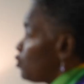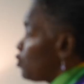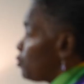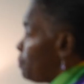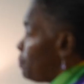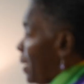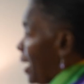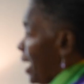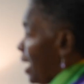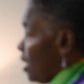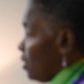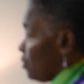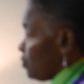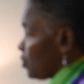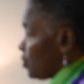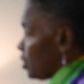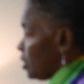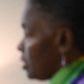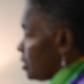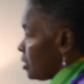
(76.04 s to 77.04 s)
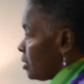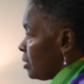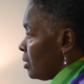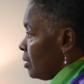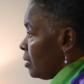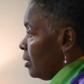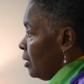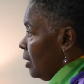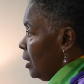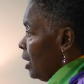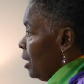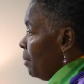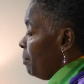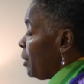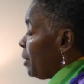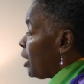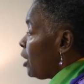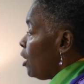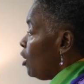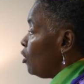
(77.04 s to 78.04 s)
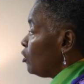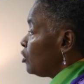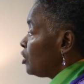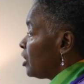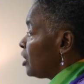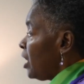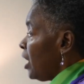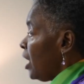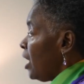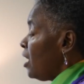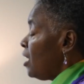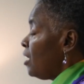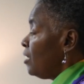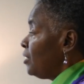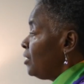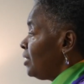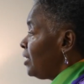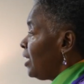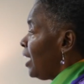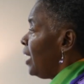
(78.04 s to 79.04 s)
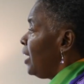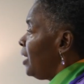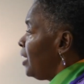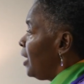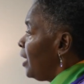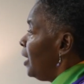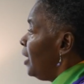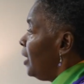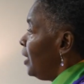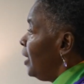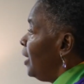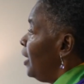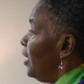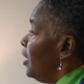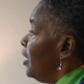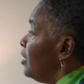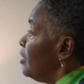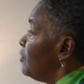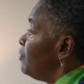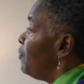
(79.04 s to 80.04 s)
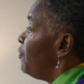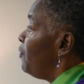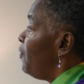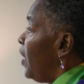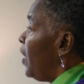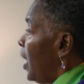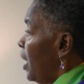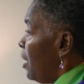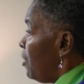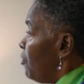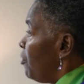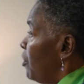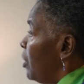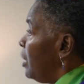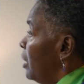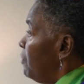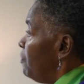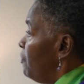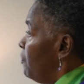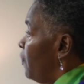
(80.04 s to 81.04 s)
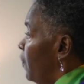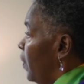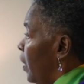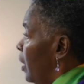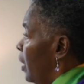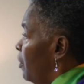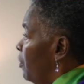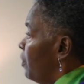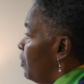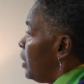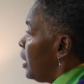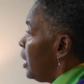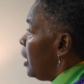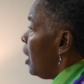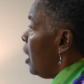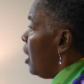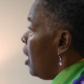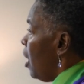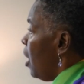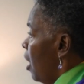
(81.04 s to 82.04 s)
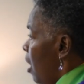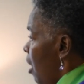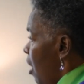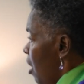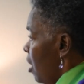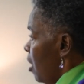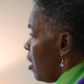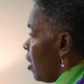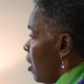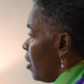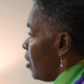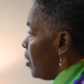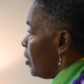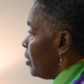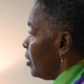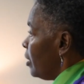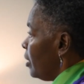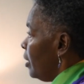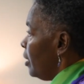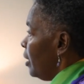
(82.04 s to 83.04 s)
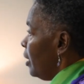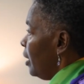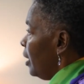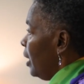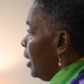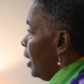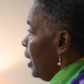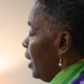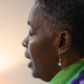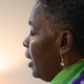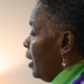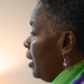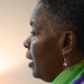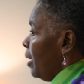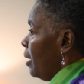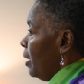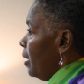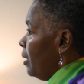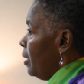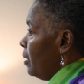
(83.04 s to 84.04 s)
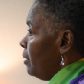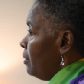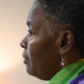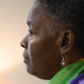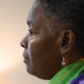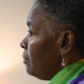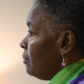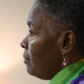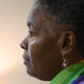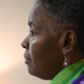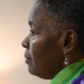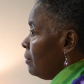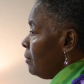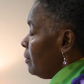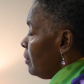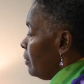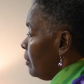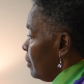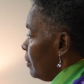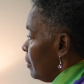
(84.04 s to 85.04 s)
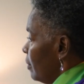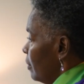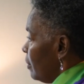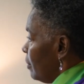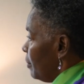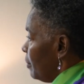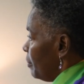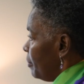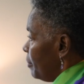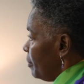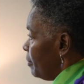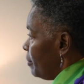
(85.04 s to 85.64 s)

unknown, and it's very overwhelming. And oftentimes it helps them when you've got someone that can guide them through it,